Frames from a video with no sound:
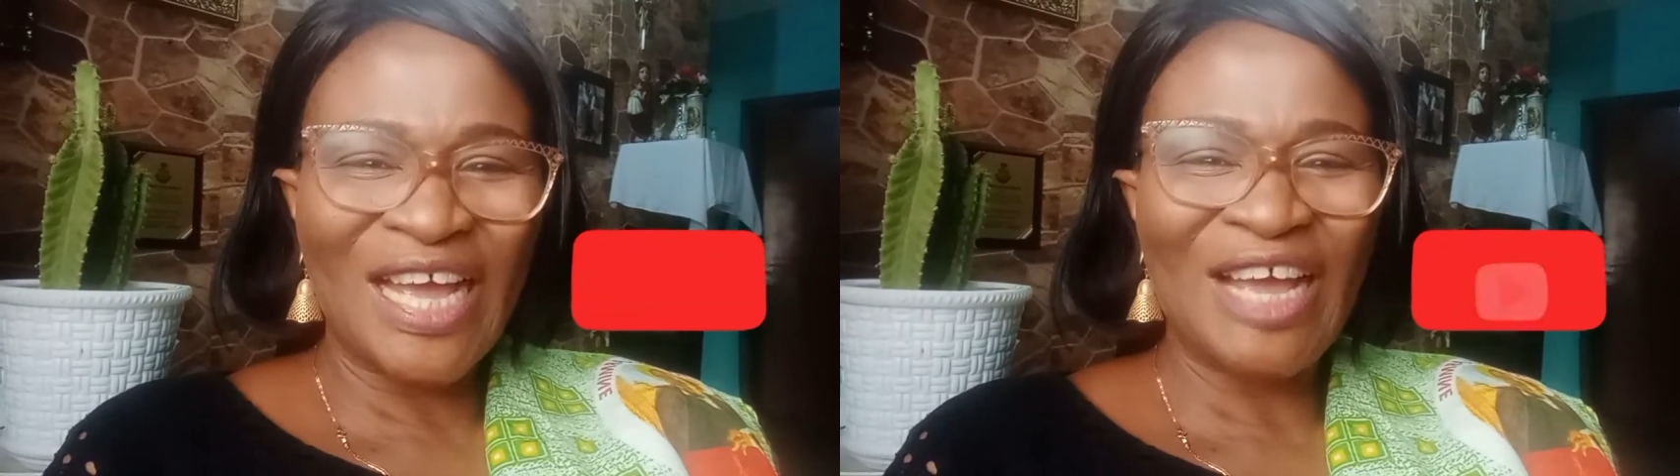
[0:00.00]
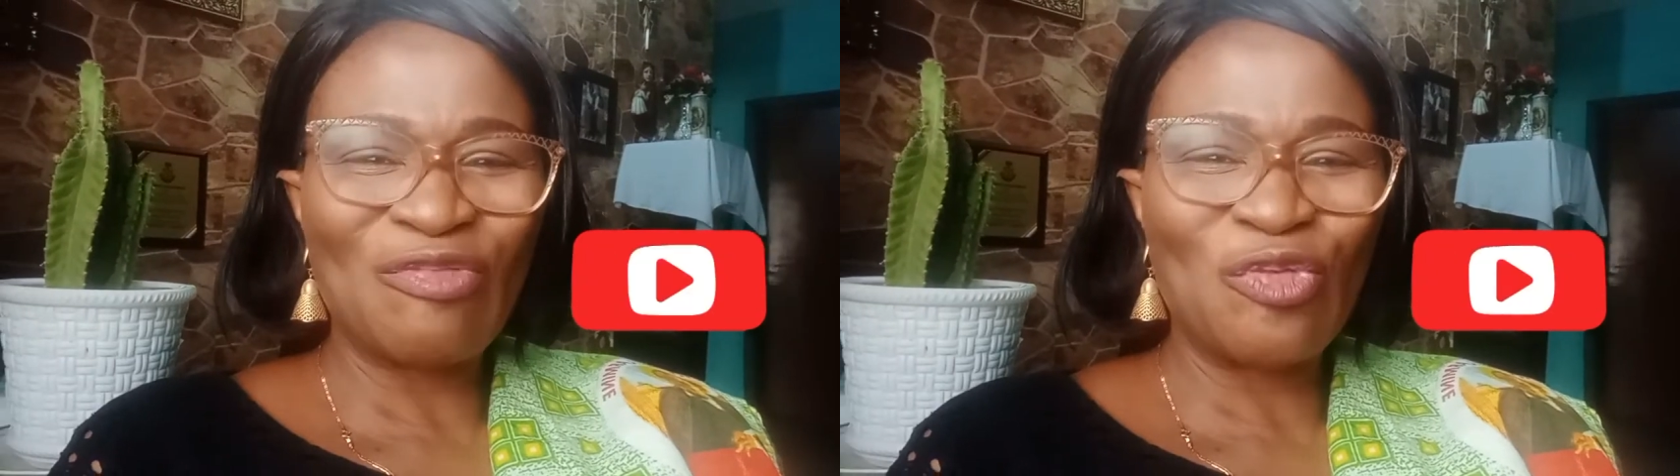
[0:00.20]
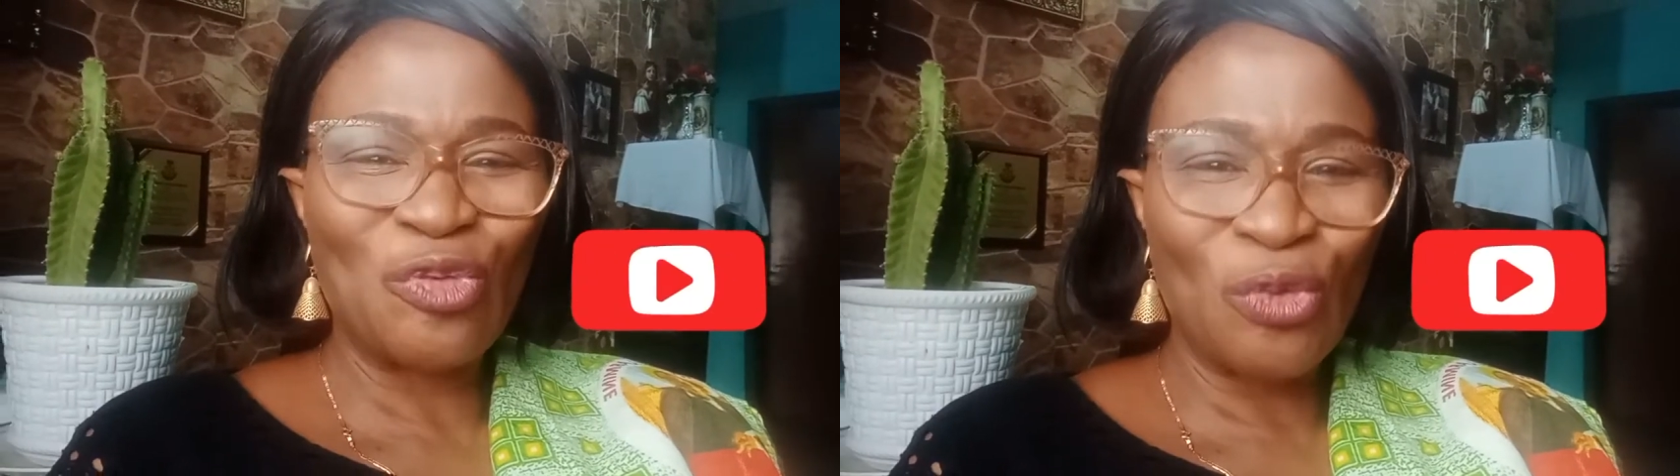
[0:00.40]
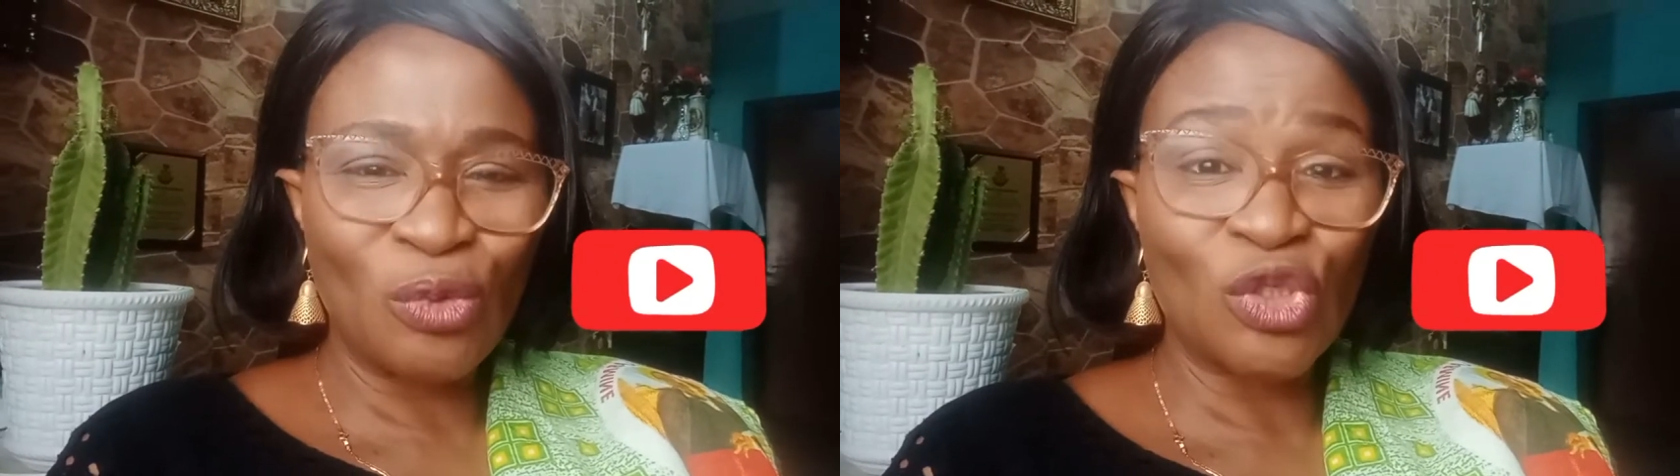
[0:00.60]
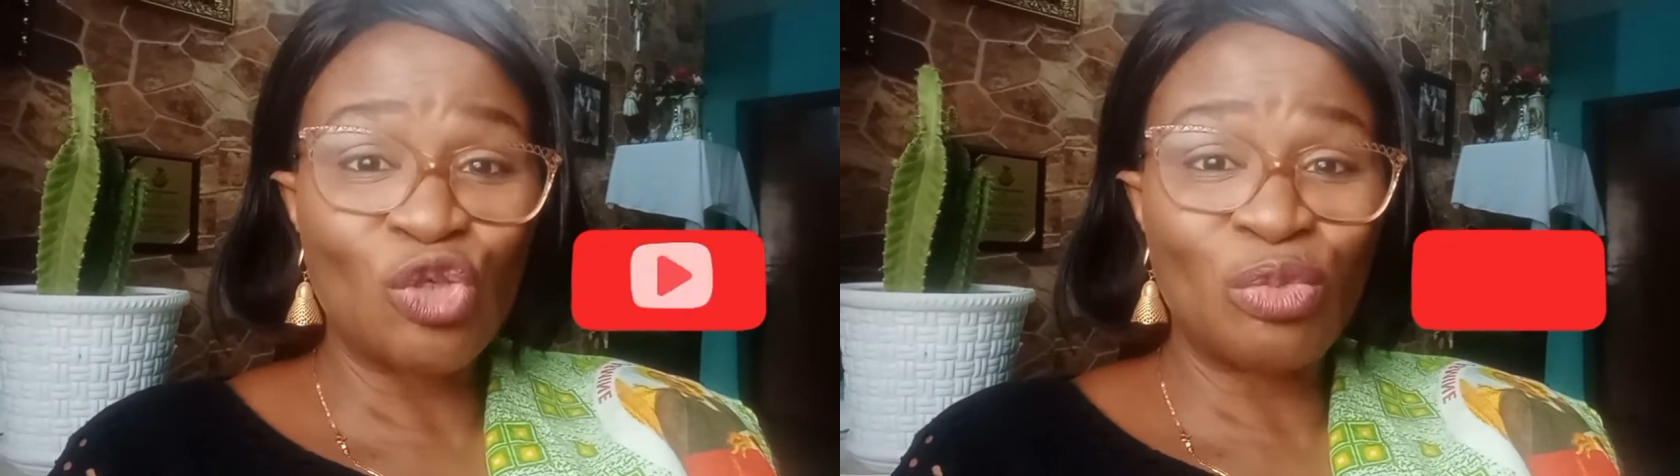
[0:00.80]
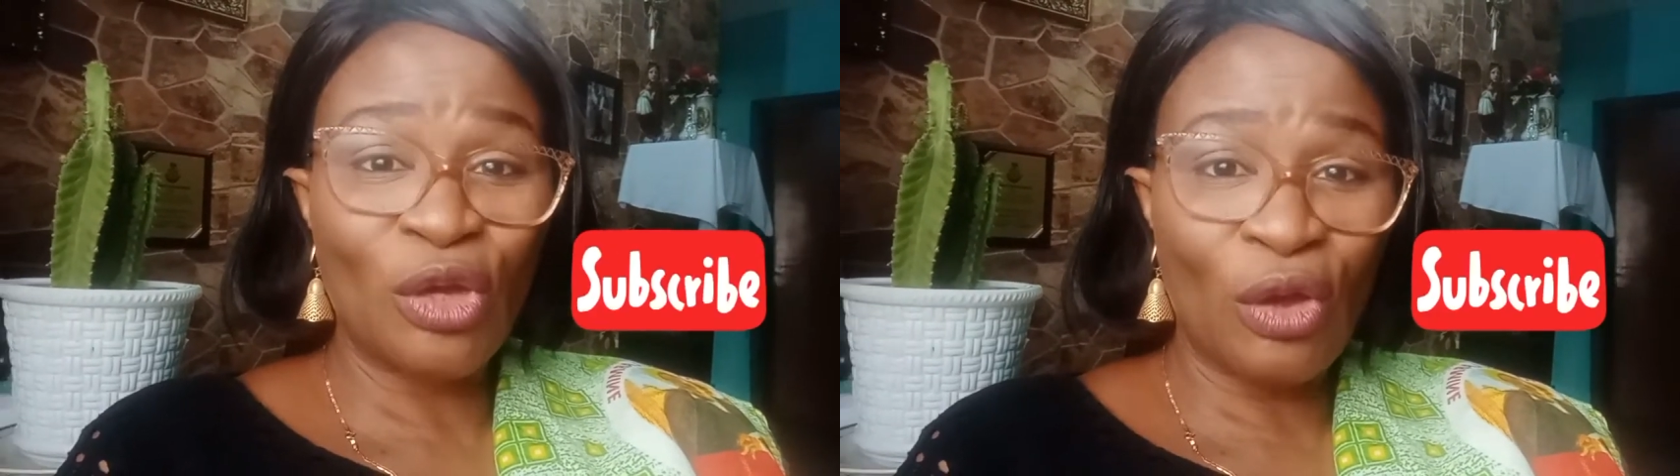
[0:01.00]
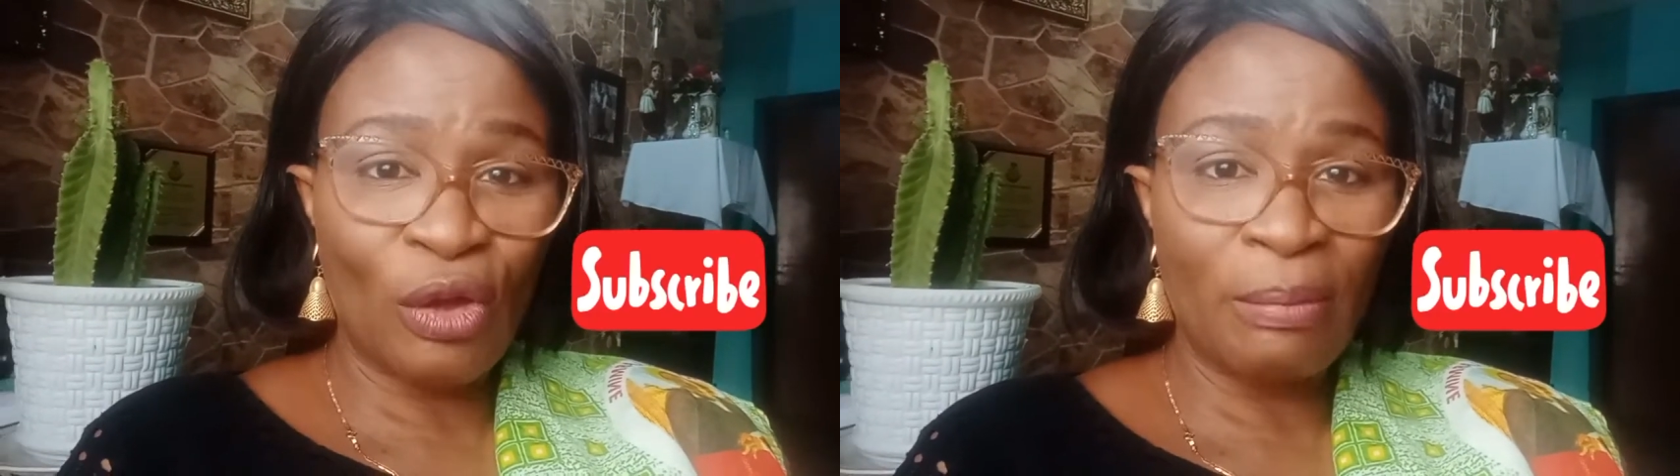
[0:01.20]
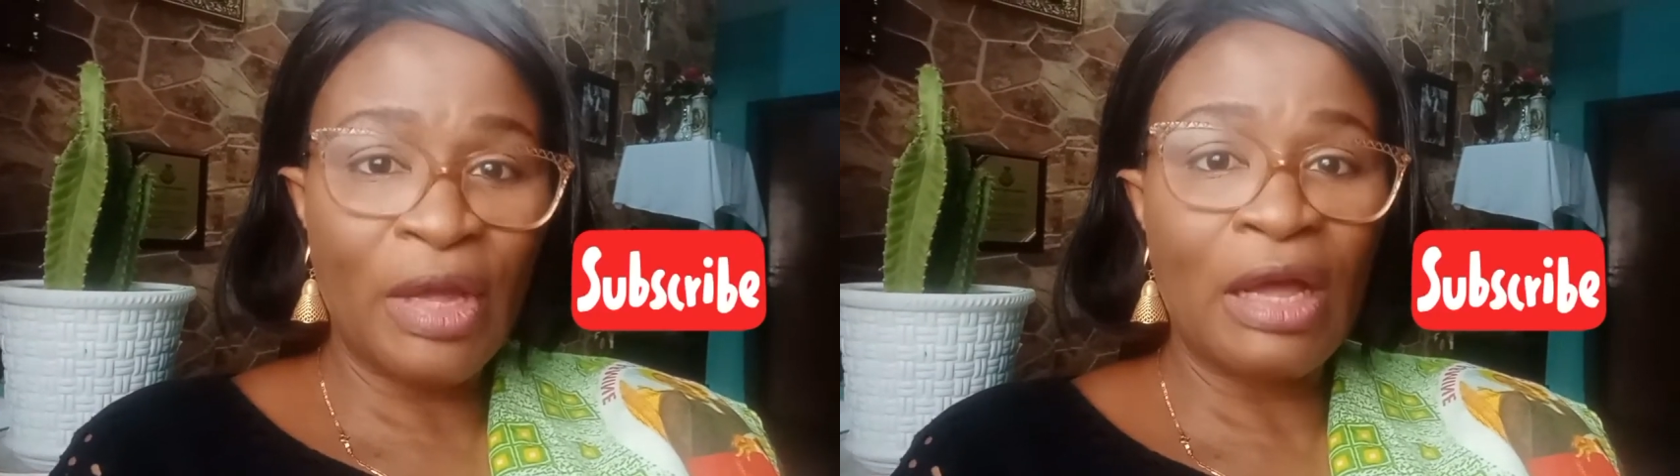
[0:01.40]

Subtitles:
I have grown to become